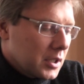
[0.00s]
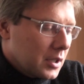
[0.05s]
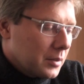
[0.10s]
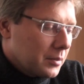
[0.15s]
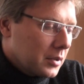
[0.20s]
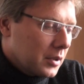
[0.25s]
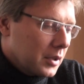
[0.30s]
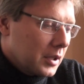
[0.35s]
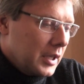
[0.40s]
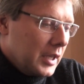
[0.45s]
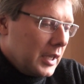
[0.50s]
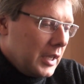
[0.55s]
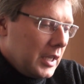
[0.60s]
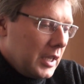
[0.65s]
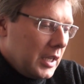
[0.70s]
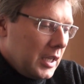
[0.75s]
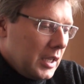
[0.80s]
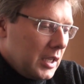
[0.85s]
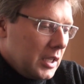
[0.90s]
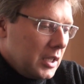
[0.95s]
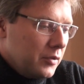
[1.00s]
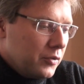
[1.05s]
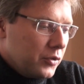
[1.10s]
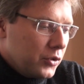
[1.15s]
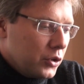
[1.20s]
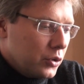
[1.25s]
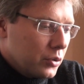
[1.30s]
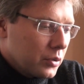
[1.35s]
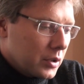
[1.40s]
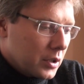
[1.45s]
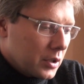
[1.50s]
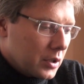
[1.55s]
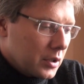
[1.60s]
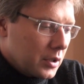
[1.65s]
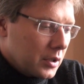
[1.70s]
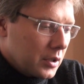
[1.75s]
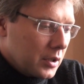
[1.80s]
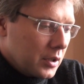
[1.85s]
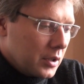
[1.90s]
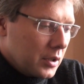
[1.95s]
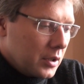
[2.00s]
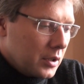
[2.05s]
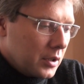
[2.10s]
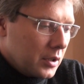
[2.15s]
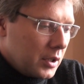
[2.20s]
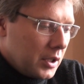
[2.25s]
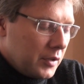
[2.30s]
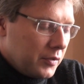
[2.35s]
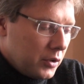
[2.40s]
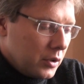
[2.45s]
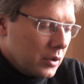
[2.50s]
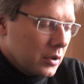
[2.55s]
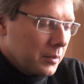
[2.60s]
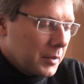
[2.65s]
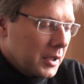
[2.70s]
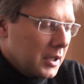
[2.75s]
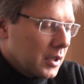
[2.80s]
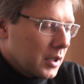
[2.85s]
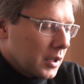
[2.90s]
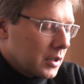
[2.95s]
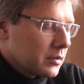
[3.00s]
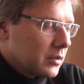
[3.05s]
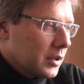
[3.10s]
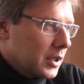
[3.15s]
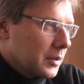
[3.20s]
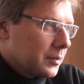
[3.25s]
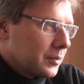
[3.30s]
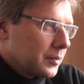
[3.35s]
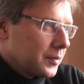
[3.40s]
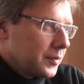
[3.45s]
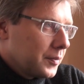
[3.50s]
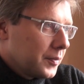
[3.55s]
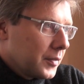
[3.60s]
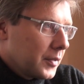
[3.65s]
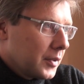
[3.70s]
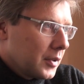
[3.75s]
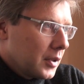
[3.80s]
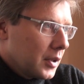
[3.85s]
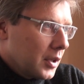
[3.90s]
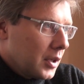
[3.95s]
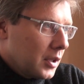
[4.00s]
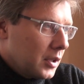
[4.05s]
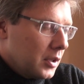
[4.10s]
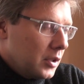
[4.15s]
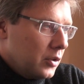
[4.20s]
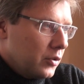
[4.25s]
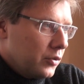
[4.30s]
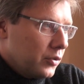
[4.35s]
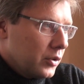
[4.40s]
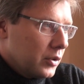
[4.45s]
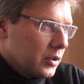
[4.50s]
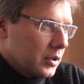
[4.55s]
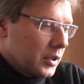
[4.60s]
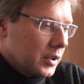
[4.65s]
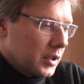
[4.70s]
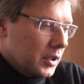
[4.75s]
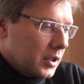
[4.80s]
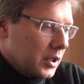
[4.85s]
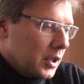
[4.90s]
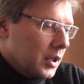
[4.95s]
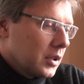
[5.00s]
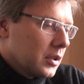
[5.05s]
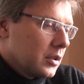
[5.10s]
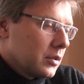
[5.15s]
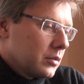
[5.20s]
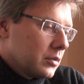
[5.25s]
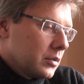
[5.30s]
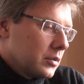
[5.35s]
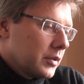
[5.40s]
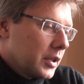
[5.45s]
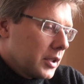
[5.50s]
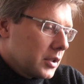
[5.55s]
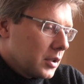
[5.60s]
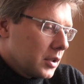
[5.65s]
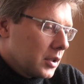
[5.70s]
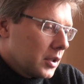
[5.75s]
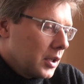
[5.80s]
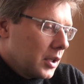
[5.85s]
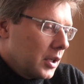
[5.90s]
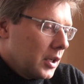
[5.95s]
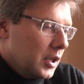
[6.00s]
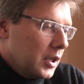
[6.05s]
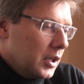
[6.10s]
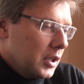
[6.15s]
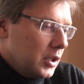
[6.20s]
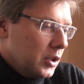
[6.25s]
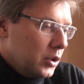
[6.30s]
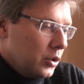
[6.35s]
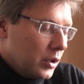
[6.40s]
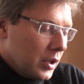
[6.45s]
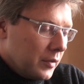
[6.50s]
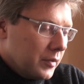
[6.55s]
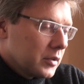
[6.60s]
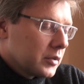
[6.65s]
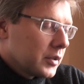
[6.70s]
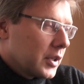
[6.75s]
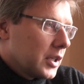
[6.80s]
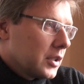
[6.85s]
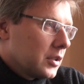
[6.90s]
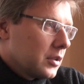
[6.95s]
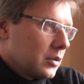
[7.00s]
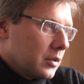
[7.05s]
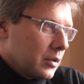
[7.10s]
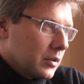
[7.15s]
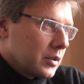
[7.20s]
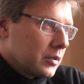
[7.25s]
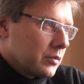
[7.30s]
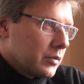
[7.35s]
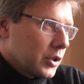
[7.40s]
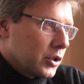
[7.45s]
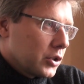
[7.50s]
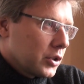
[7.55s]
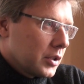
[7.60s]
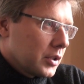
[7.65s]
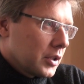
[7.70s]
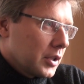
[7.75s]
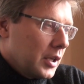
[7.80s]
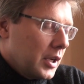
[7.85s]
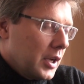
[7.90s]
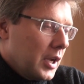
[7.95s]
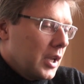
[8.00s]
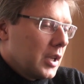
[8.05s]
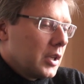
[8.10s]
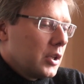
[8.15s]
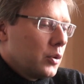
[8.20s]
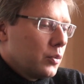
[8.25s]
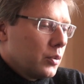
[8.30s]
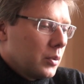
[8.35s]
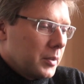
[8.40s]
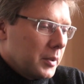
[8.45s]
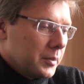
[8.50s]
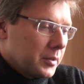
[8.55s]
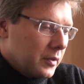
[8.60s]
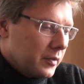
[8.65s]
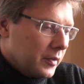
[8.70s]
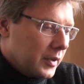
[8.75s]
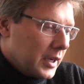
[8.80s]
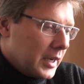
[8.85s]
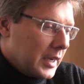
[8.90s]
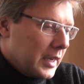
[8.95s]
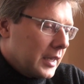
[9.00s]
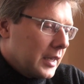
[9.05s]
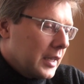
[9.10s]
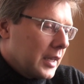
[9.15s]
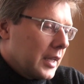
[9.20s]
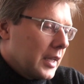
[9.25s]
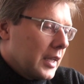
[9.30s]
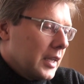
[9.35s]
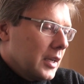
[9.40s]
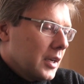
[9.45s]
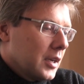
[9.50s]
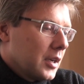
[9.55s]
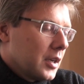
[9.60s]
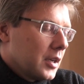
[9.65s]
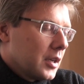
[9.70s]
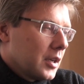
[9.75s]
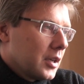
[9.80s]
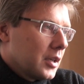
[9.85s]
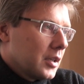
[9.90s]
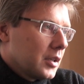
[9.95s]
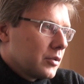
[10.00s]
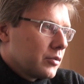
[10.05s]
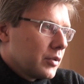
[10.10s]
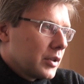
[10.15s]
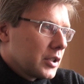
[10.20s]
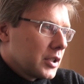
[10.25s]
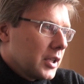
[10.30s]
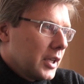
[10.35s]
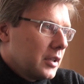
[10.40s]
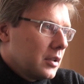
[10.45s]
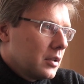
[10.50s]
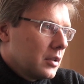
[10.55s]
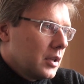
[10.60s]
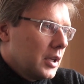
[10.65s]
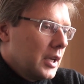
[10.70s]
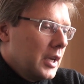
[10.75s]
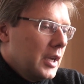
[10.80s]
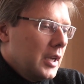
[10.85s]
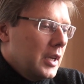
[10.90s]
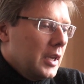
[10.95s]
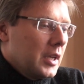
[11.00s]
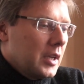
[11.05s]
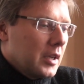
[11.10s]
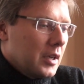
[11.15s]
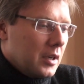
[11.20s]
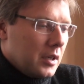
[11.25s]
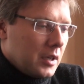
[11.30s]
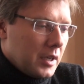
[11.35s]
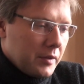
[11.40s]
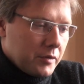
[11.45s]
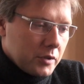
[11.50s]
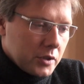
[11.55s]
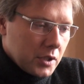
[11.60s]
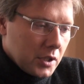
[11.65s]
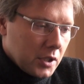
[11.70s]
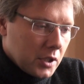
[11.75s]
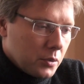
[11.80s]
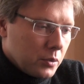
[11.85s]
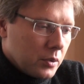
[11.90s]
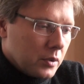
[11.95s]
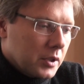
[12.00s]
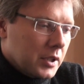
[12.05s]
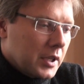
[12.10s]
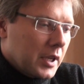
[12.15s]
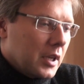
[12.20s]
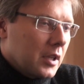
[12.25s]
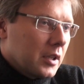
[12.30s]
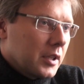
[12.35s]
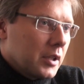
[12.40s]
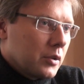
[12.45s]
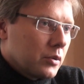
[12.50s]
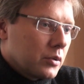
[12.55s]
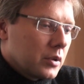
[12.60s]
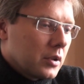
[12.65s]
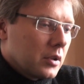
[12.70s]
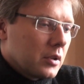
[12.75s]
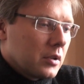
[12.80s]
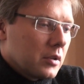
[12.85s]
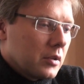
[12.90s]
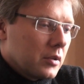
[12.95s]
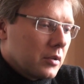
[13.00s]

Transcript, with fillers: example, if, you're, if you committed a crime and if you are detained or arrested, you have a right to talk in Russian. You will be provided a uh, translator. Uh, everything you will tell in oral